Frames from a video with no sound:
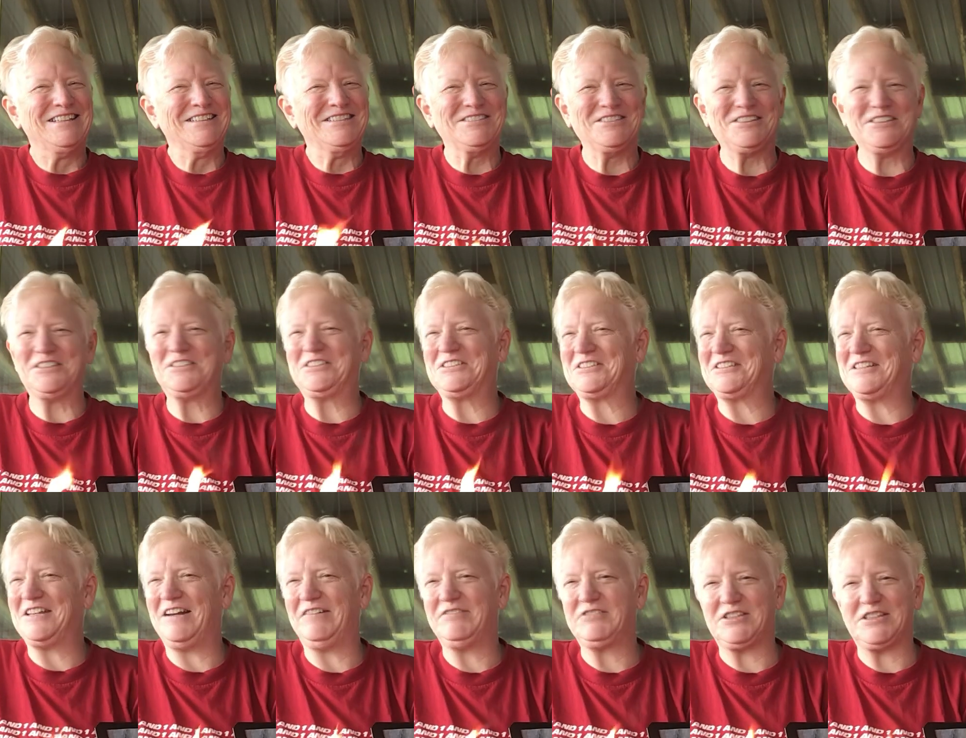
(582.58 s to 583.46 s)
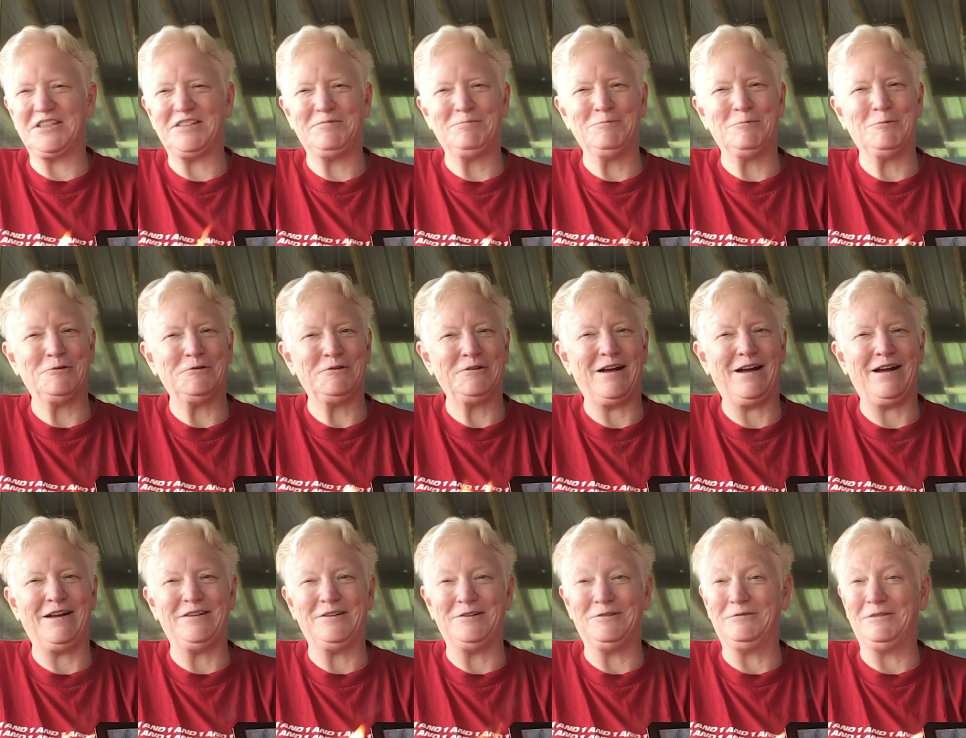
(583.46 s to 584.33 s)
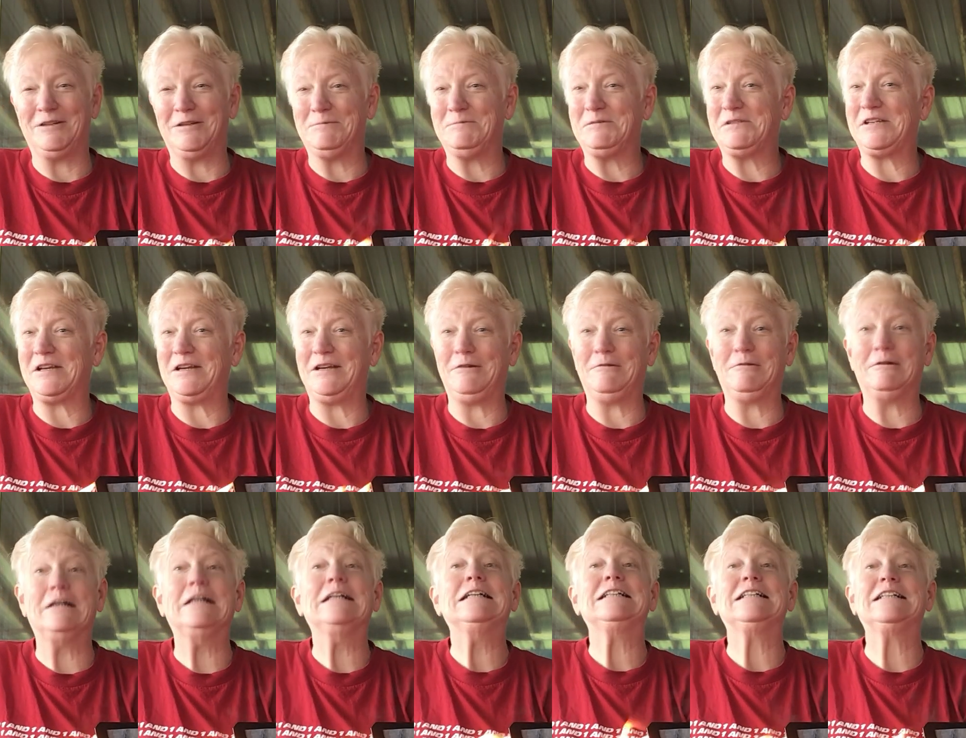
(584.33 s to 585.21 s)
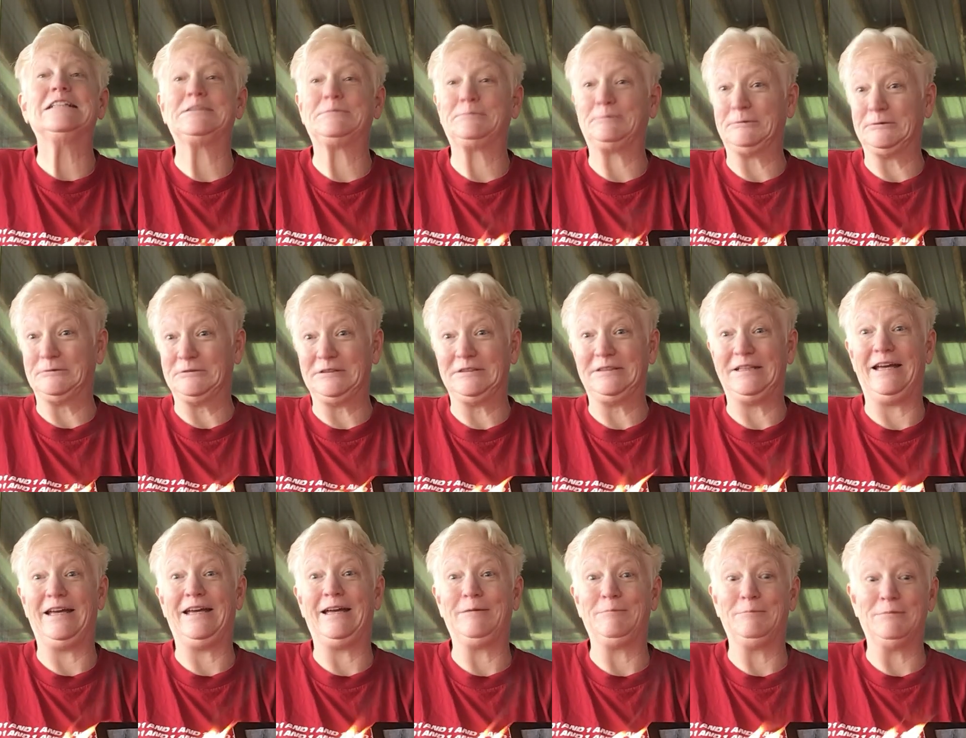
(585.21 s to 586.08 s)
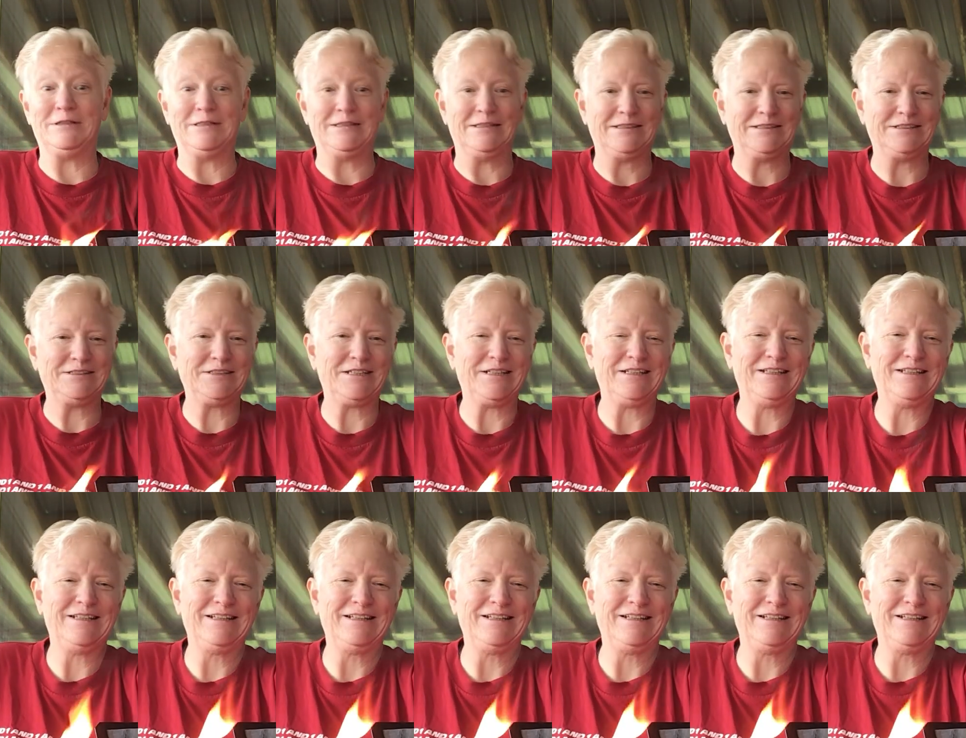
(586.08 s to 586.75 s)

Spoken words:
Jesus loves you even more than I do. And let me tell you what, that's pretty dang much.